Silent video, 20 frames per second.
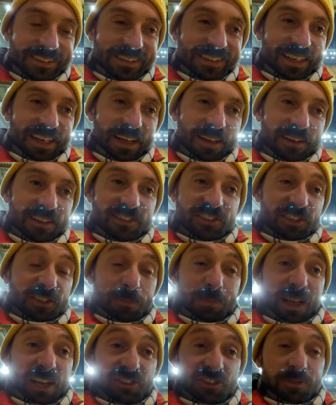it's just a
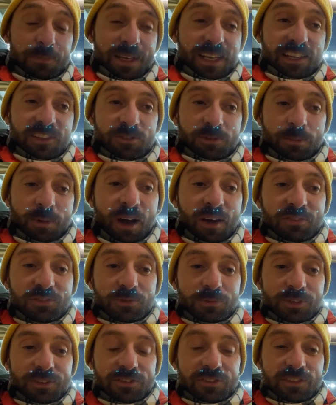pleasure speaking to him
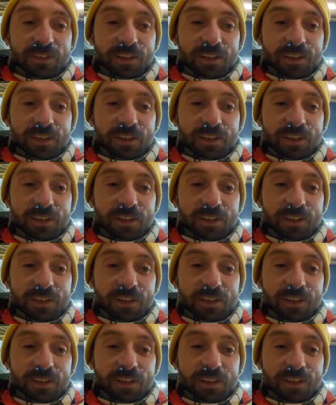afterwards.